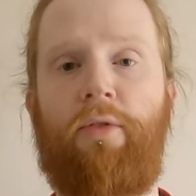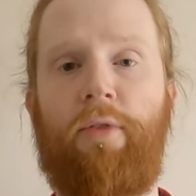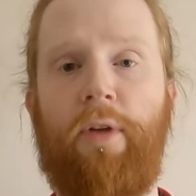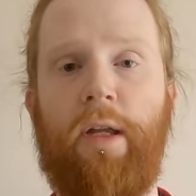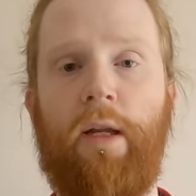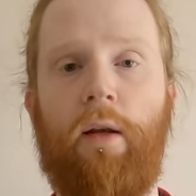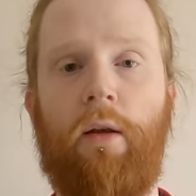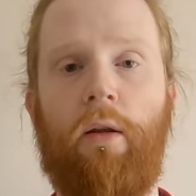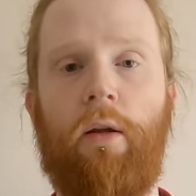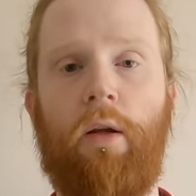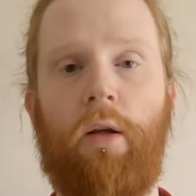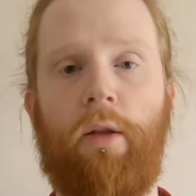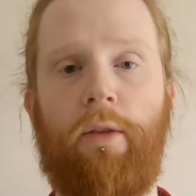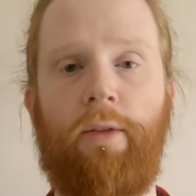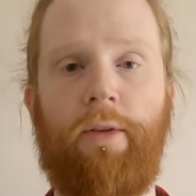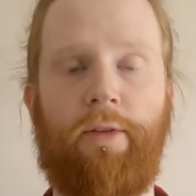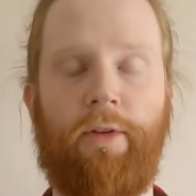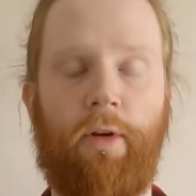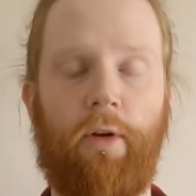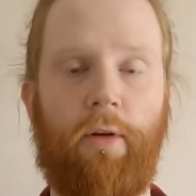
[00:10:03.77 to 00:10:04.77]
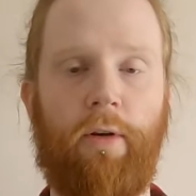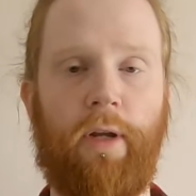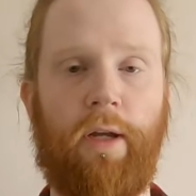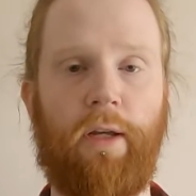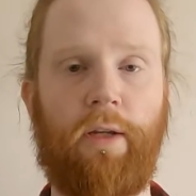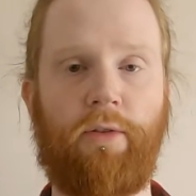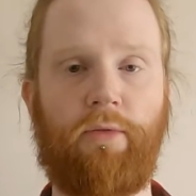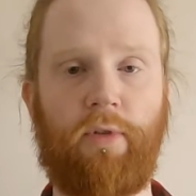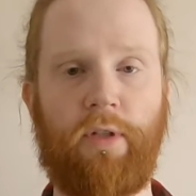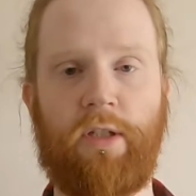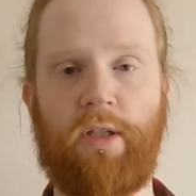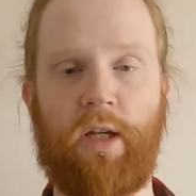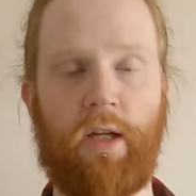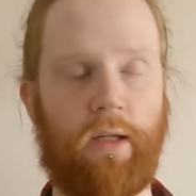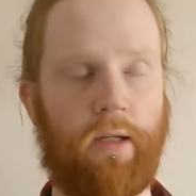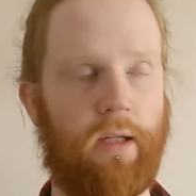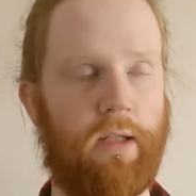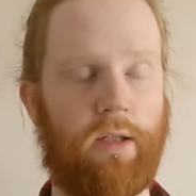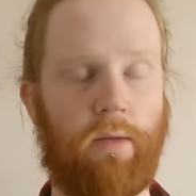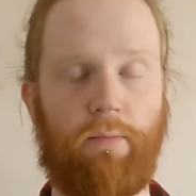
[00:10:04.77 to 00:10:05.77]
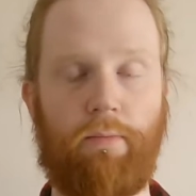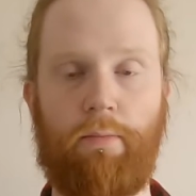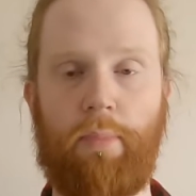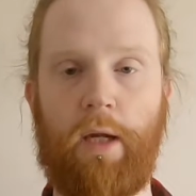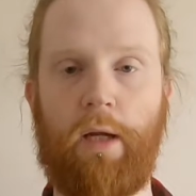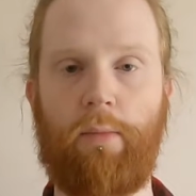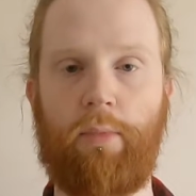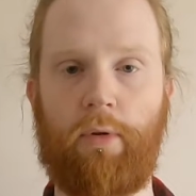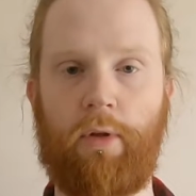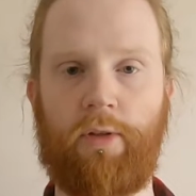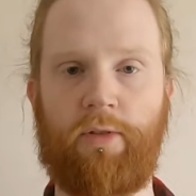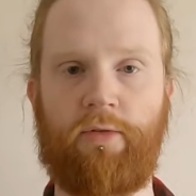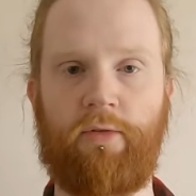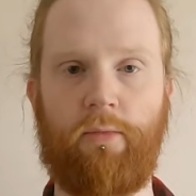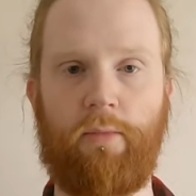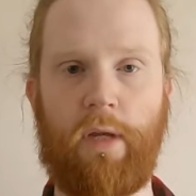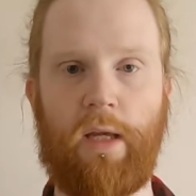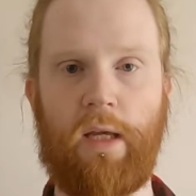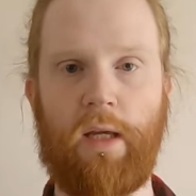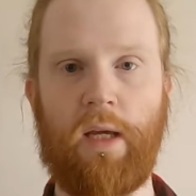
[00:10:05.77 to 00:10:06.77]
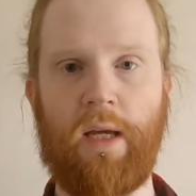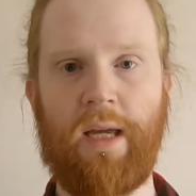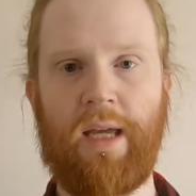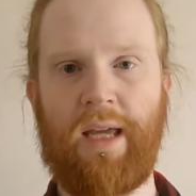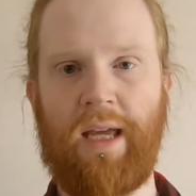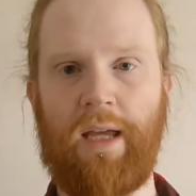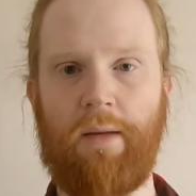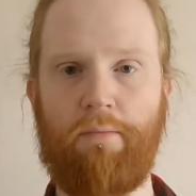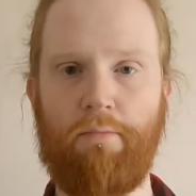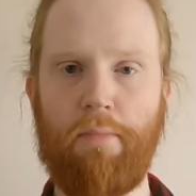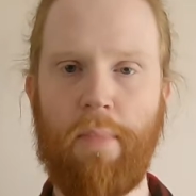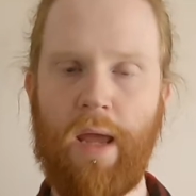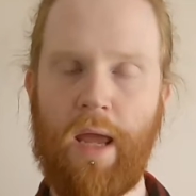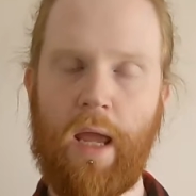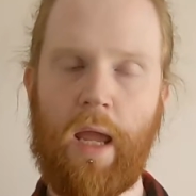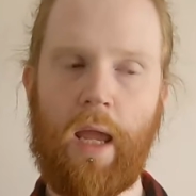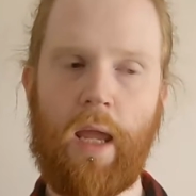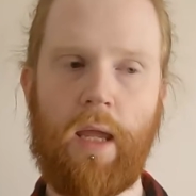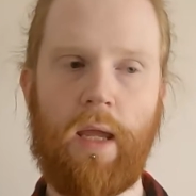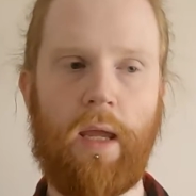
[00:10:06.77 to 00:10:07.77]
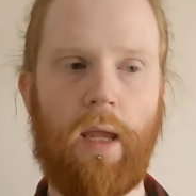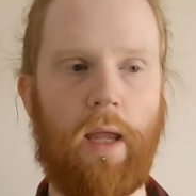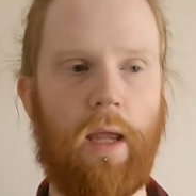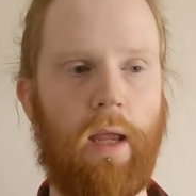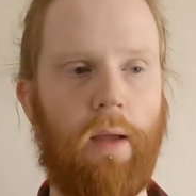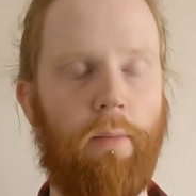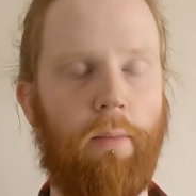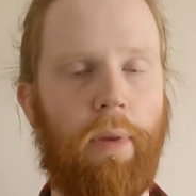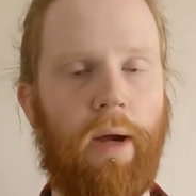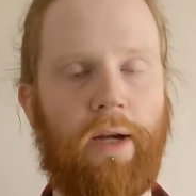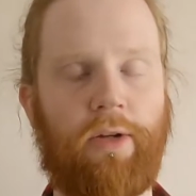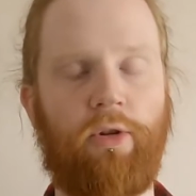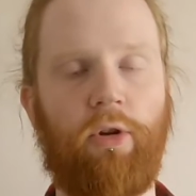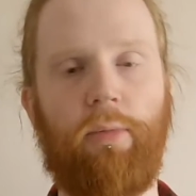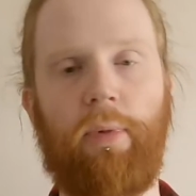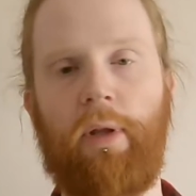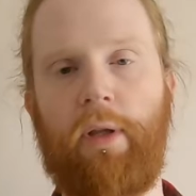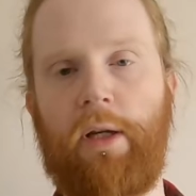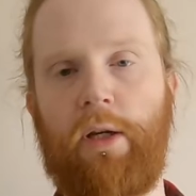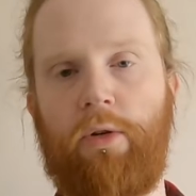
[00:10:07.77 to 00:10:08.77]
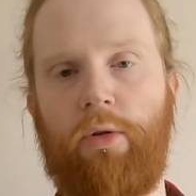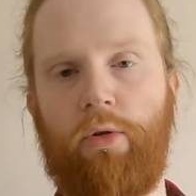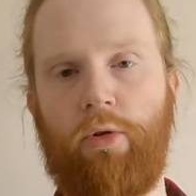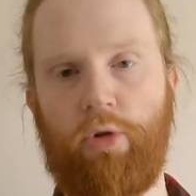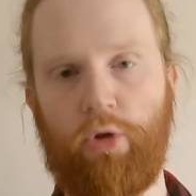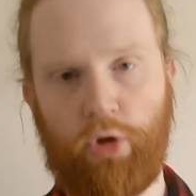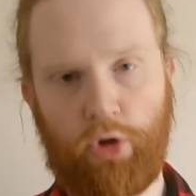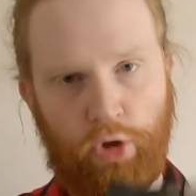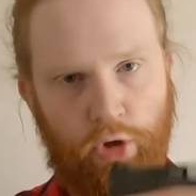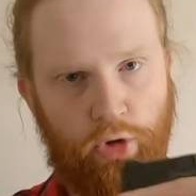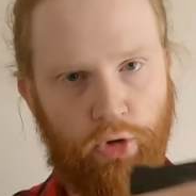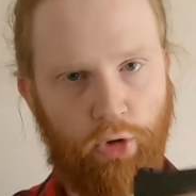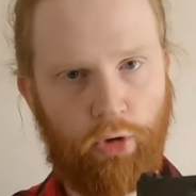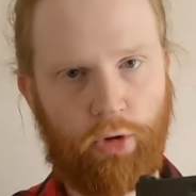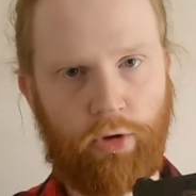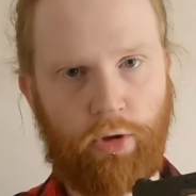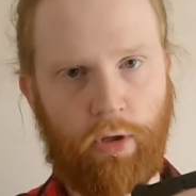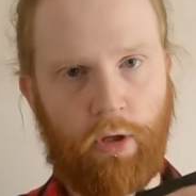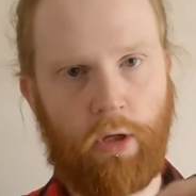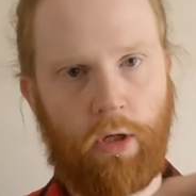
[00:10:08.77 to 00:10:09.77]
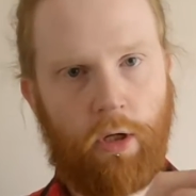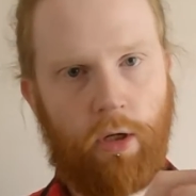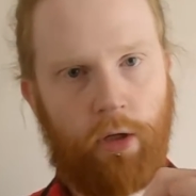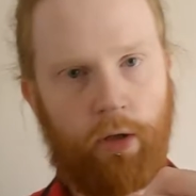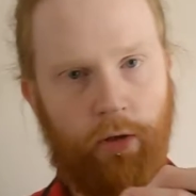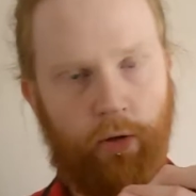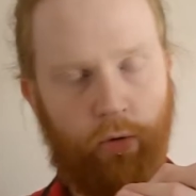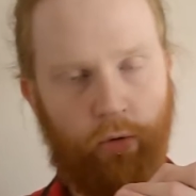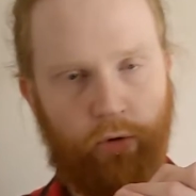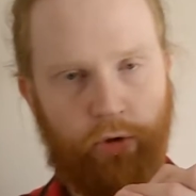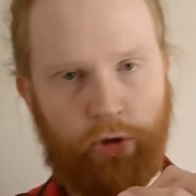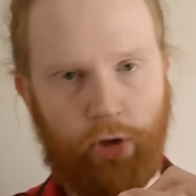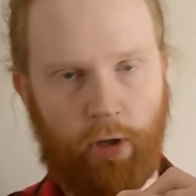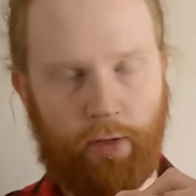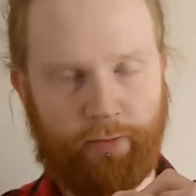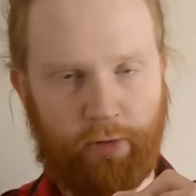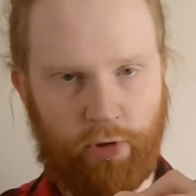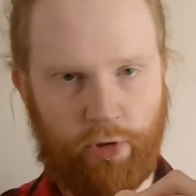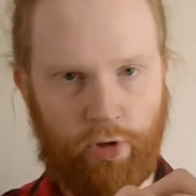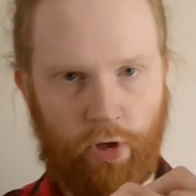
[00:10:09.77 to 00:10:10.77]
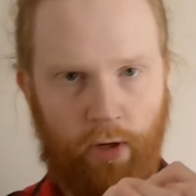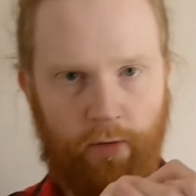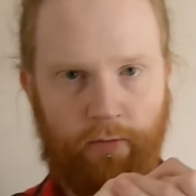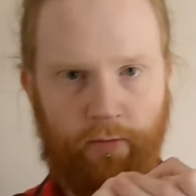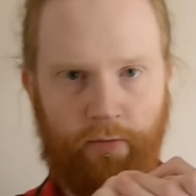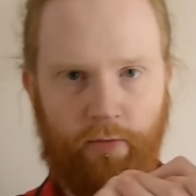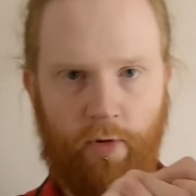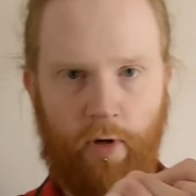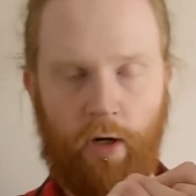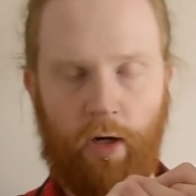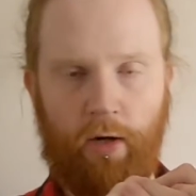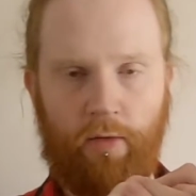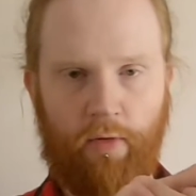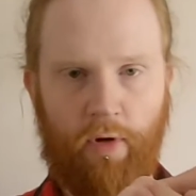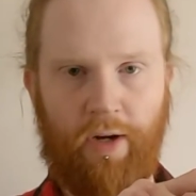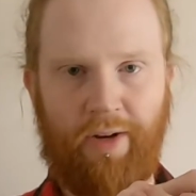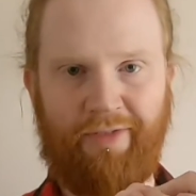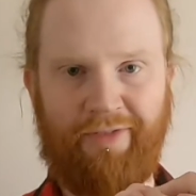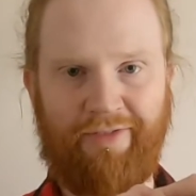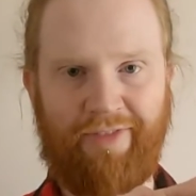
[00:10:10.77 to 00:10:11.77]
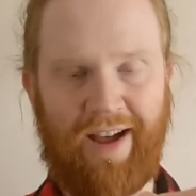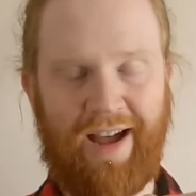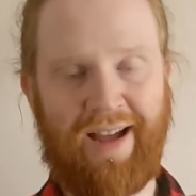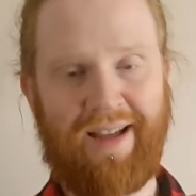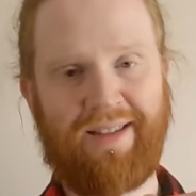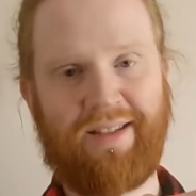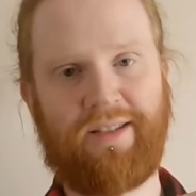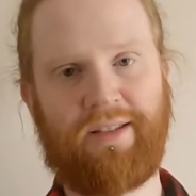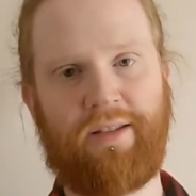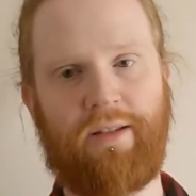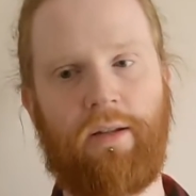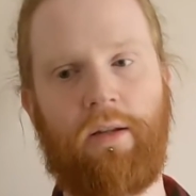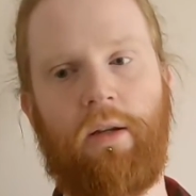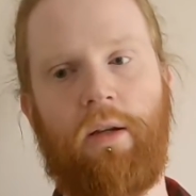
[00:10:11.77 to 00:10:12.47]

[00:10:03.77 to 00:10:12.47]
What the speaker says: feel that the gun has reset is a big plus for me. It may impact your ability to shoot, shut off the shot very, very fast.